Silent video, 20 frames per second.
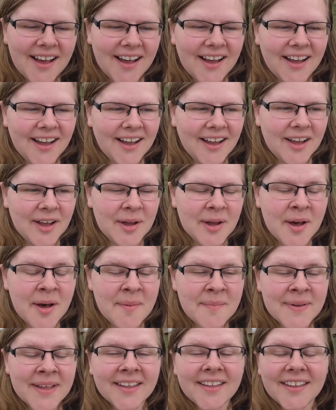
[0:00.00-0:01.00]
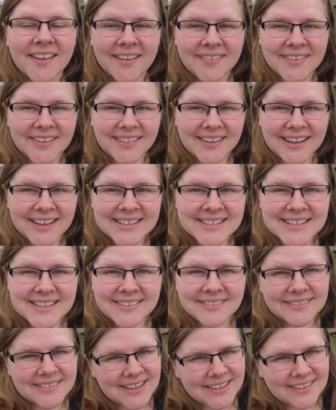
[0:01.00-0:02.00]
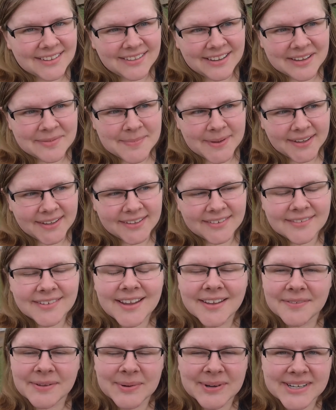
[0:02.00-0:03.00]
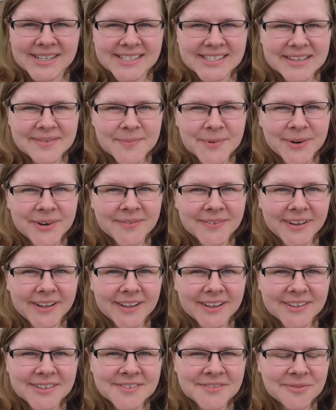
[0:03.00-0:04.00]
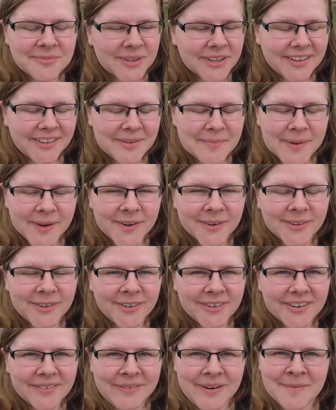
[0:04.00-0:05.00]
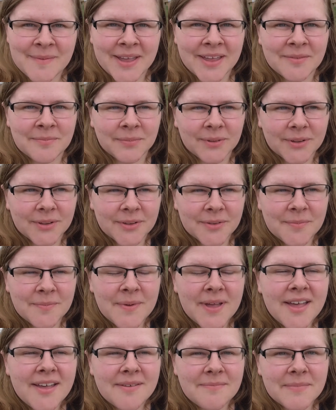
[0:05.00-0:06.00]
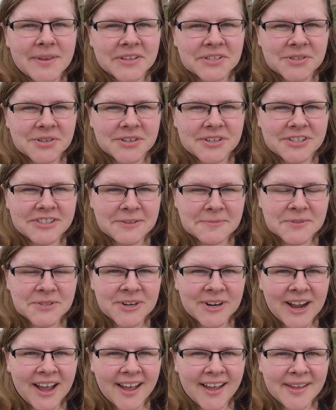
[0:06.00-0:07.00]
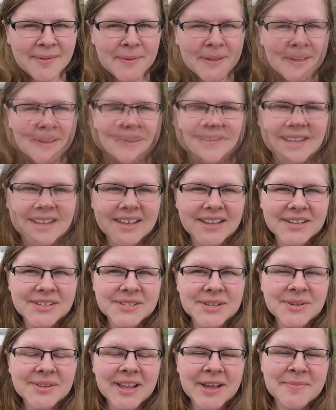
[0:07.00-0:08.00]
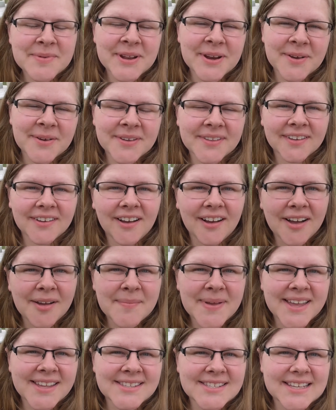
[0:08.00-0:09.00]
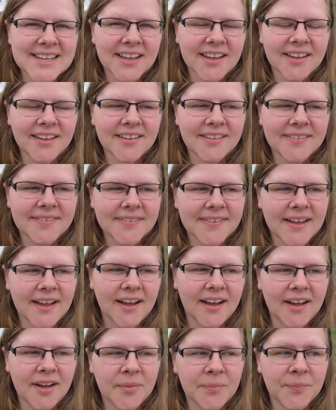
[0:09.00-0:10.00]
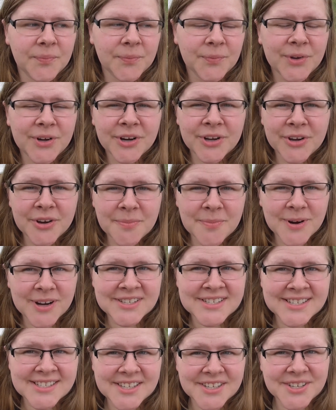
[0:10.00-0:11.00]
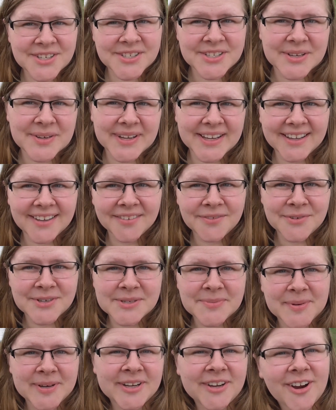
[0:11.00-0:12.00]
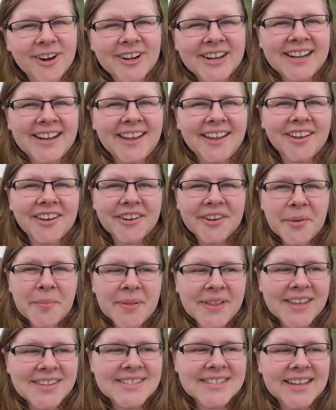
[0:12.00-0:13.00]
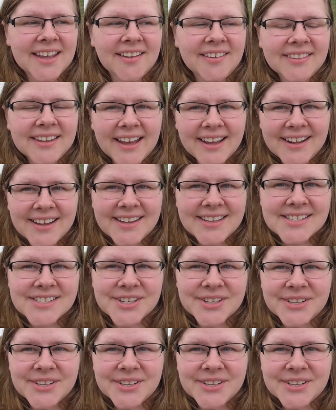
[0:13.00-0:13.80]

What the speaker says: If you liked it, hit the like button. If you want to see more videos from Lily Marigold, A Farmette in Bloom, make sure you subscribe. So let me know in the comments if what are your projects that you're doing for spring gardening? Are you planting out lettuce?